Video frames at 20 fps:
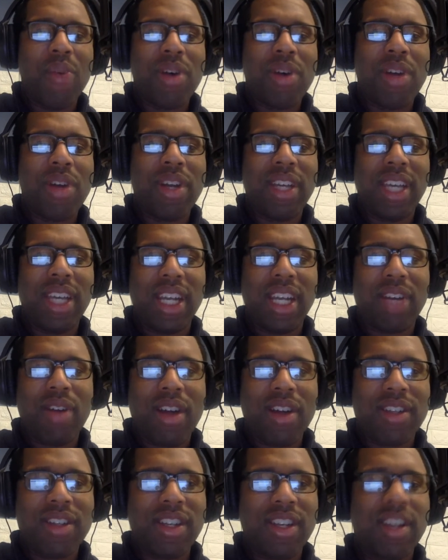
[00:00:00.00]
to get
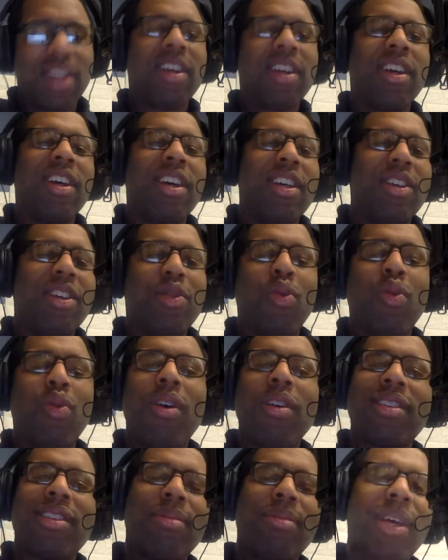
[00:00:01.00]
across here. You
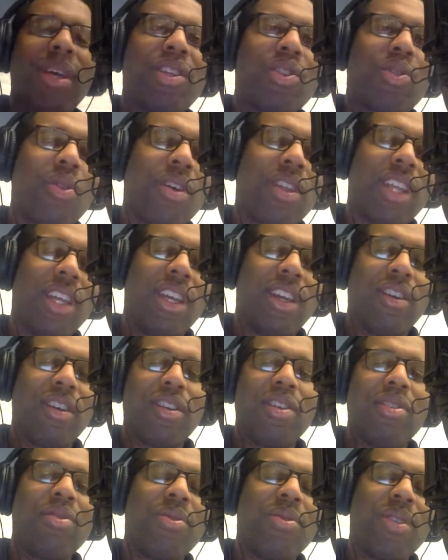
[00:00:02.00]
want to make sure that you're
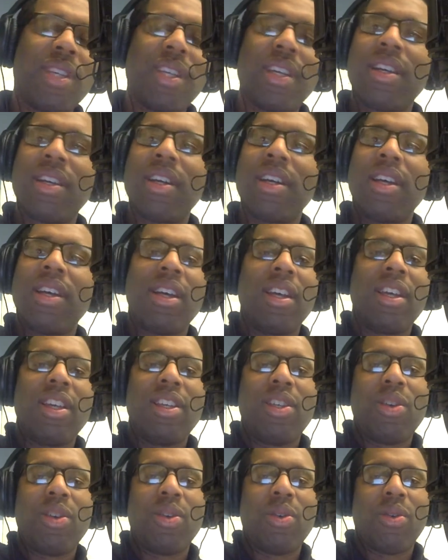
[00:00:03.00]
using
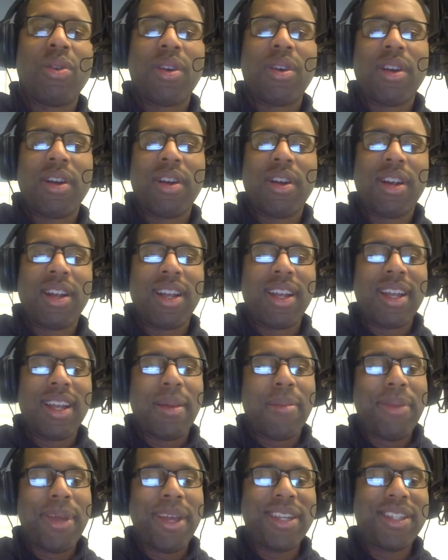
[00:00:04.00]
your
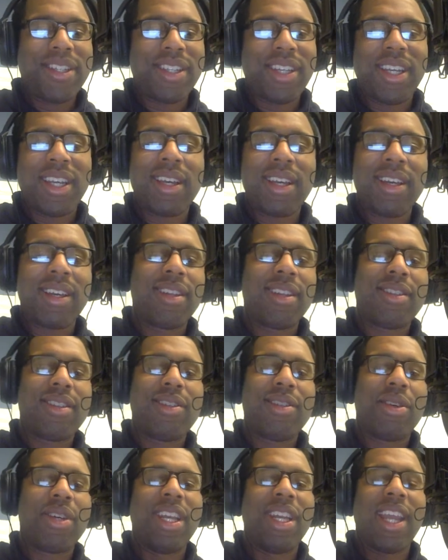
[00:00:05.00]
pitching
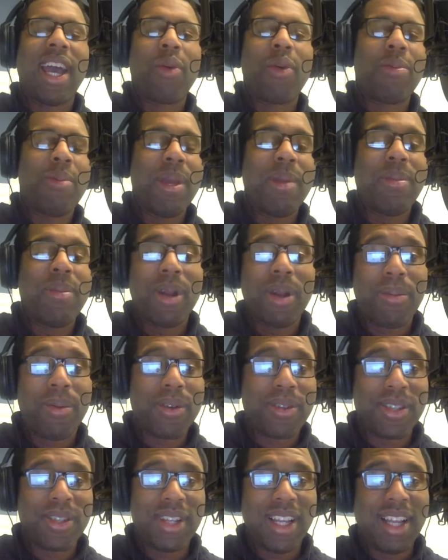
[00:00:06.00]
to connect with people on a
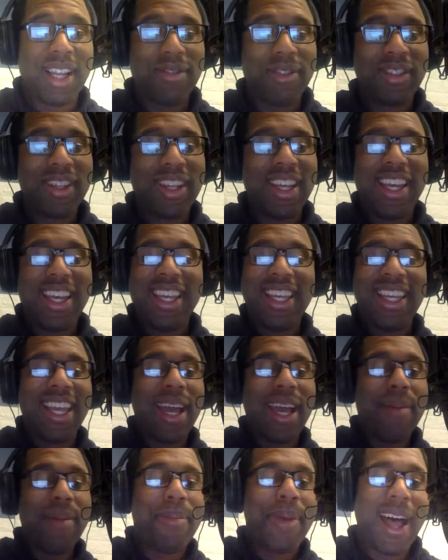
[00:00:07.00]
personal level,
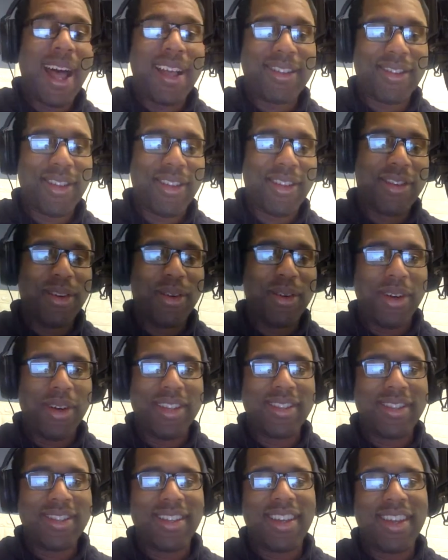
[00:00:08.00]
get past all the
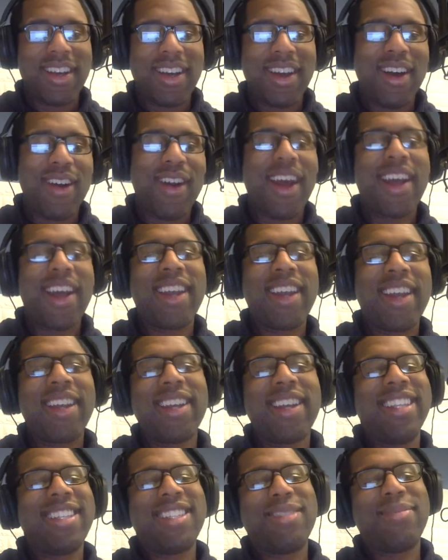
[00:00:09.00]
noise. All right,
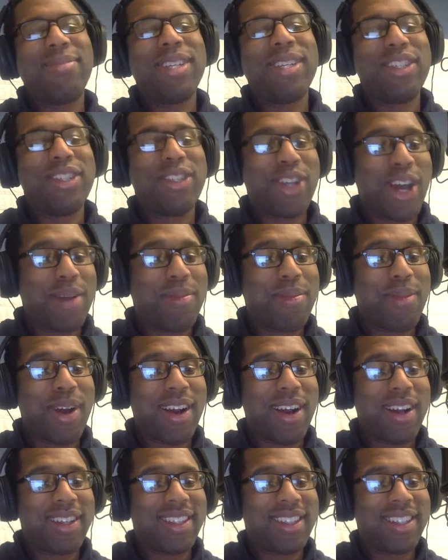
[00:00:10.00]
this has been
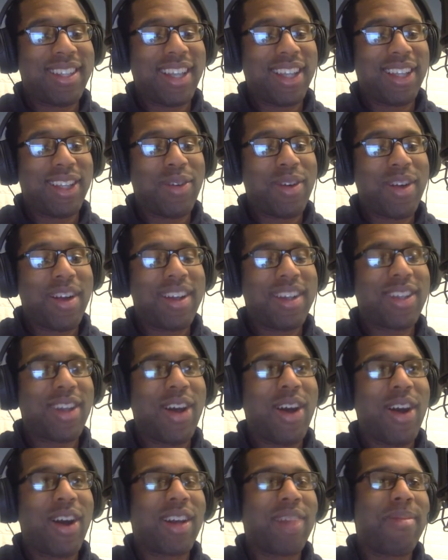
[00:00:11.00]
Jean-Marc St. Laurent
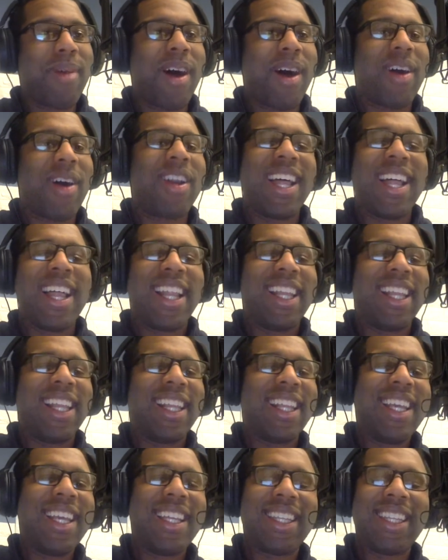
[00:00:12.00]
talking about
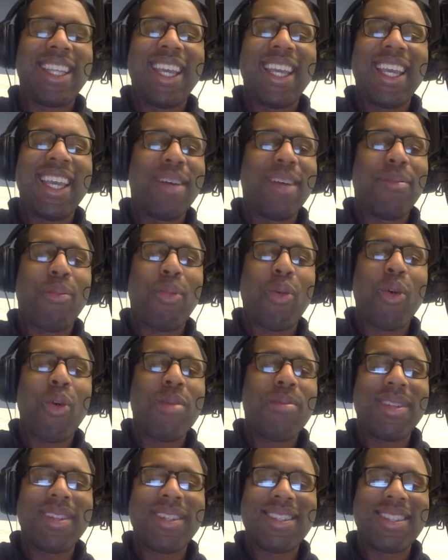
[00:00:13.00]
LinkedIn
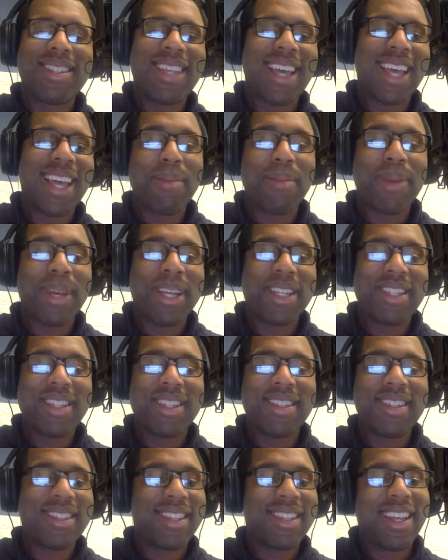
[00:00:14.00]
appointment setting
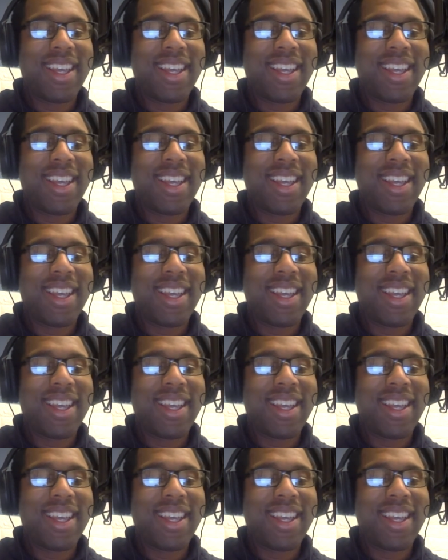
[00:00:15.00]
pitches